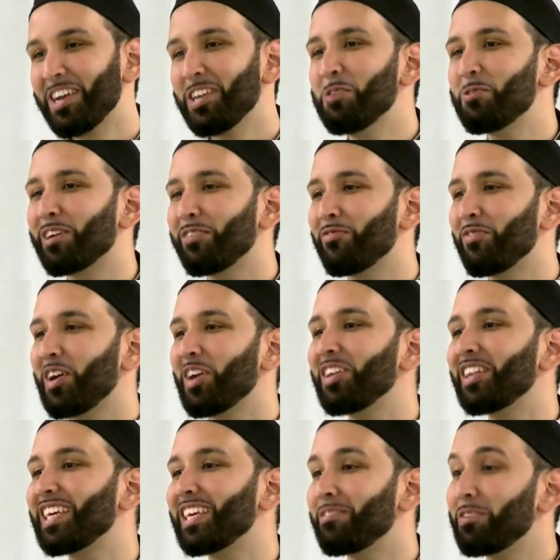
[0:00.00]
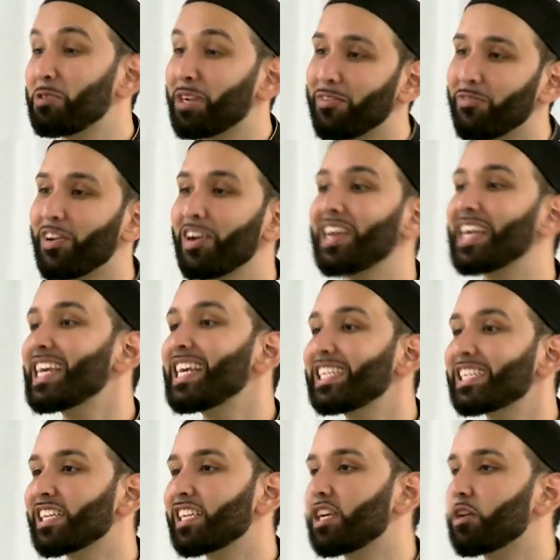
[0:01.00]
You can, very, you can very
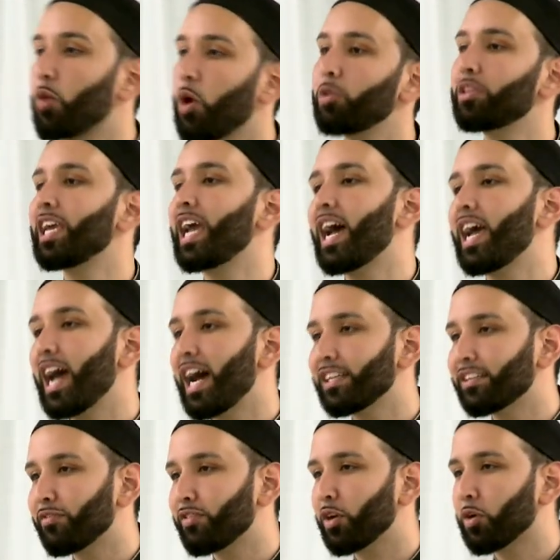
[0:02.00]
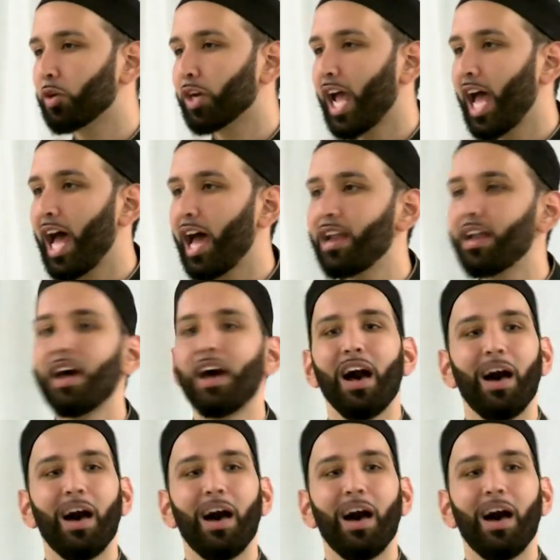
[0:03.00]
easily quote the ayat of the Quran